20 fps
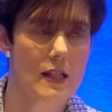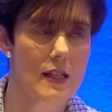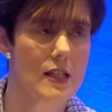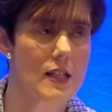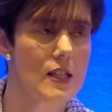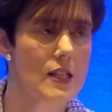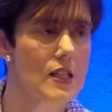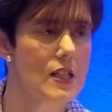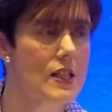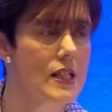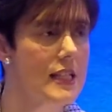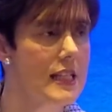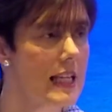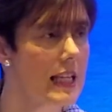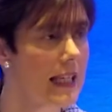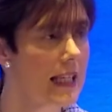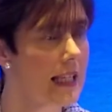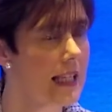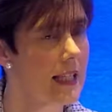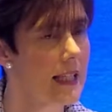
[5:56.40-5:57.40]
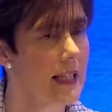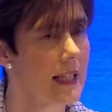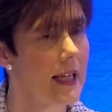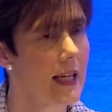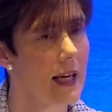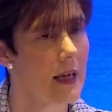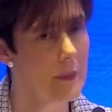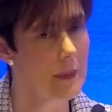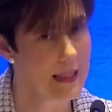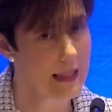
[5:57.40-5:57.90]
Today, I
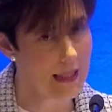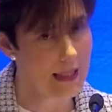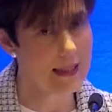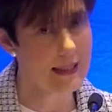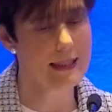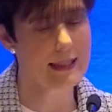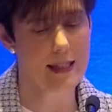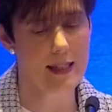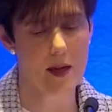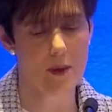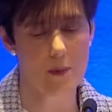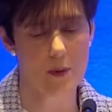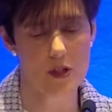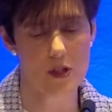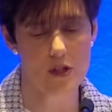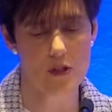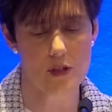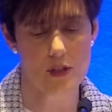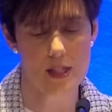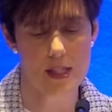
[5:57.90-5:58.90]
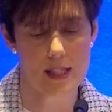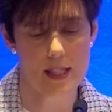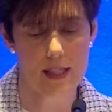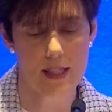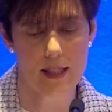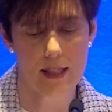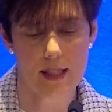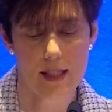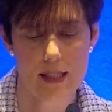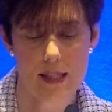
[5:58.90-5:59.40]
would like the opportunity
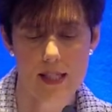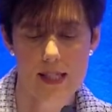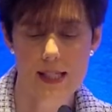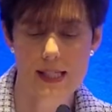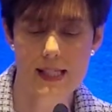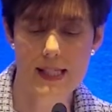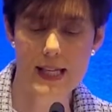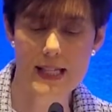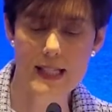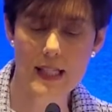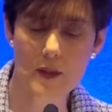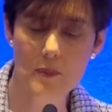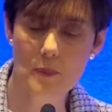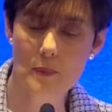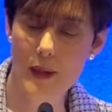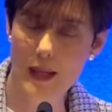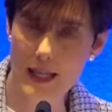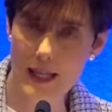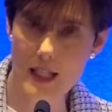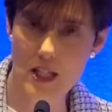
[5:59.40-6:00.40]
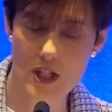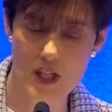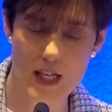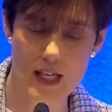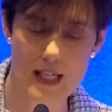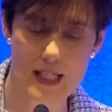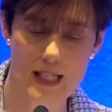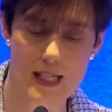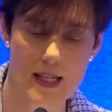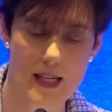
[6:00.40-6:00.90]
to set out my
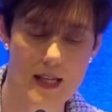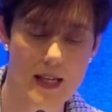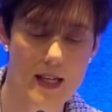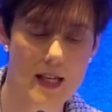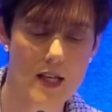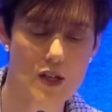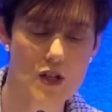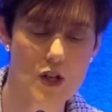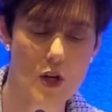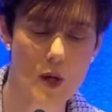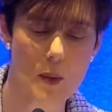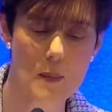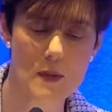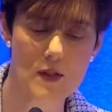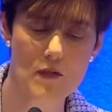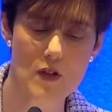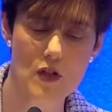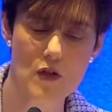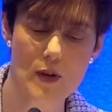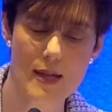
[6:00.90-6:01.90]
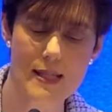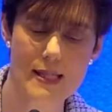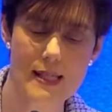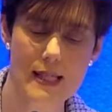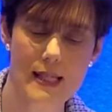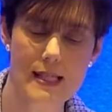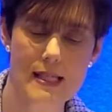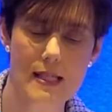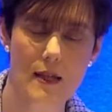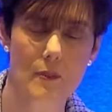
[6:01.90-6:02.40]
agenda in terms of addressing
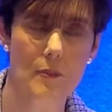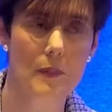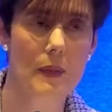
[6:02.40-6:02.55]
some